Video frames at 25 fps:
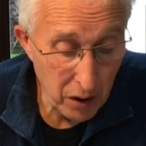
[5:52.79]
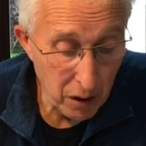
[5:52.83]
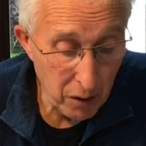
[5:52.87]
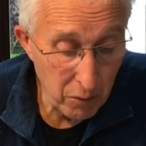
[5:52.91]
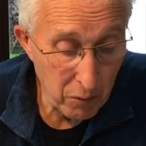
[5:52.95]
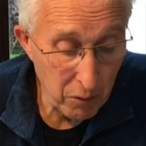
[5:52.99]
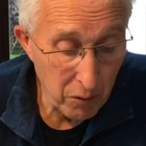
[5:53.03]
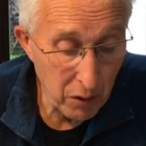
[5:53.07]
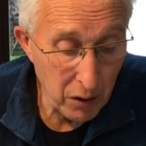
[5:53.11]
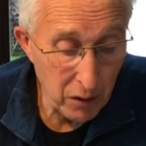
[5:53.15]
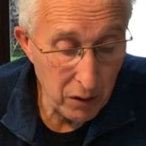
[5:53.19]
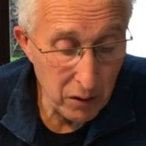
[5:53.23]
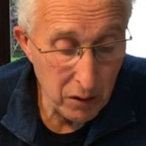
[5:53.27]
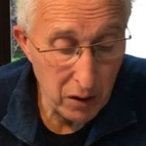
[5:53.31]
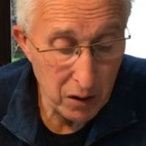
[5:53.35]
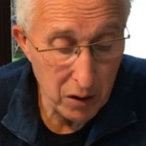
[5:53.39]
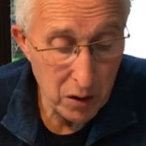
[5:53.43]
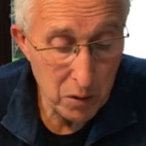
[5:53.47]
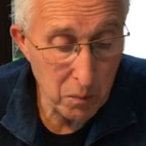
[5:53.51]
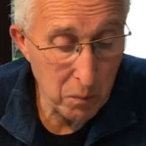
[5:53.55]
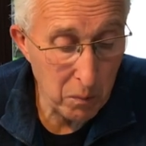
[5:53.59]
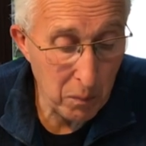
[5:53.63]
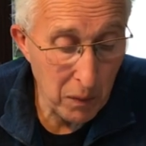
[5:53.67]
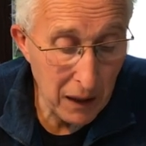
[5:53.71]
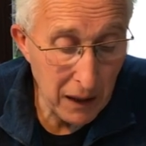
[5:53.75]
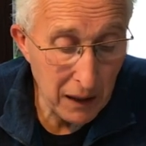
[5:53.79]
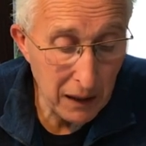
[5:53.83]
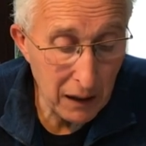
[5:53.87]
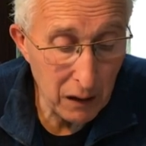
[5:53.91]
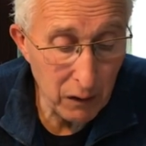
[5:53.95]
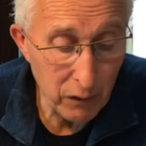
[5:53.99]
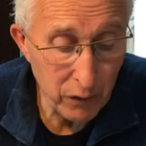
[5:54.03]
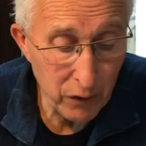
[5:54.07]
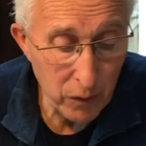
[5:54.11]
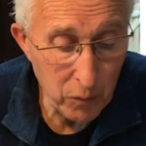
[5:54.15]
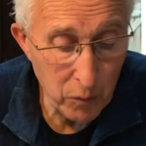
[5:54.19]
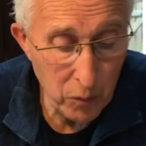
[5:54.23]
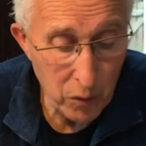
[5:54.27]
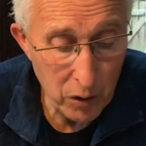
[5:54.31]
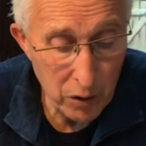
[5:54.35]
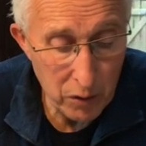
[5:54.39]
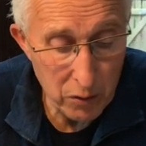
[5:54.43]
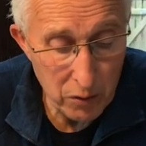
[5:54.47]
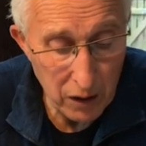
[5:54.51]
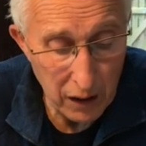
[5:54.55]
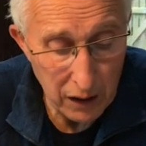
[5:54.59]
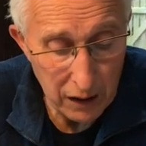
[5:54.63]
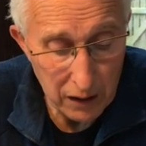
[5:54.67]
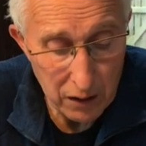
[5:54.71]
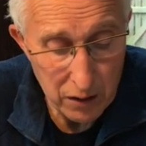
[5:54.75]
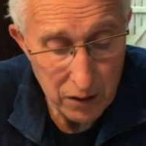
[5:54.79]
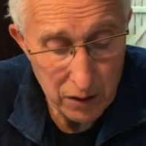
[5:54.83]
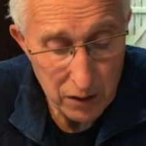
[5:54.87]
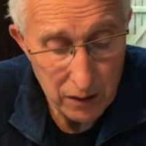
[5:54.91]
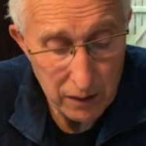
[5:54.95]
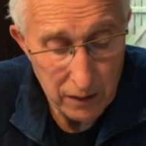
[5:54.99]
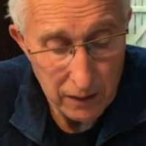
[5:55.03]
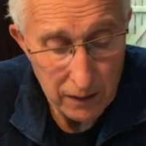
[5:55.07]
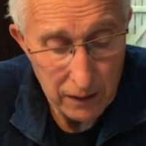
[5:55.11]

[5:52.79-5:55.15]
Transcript: around us, begging for more tracts.